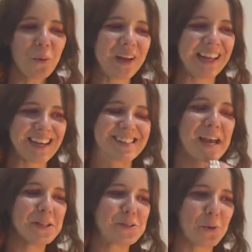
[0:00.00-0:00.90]
point, he has
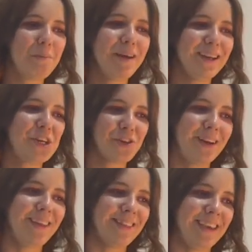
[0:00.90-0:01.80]
done so many
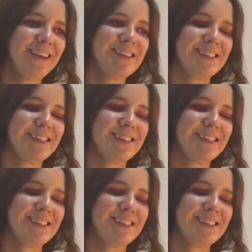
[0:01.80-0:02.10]
shitty things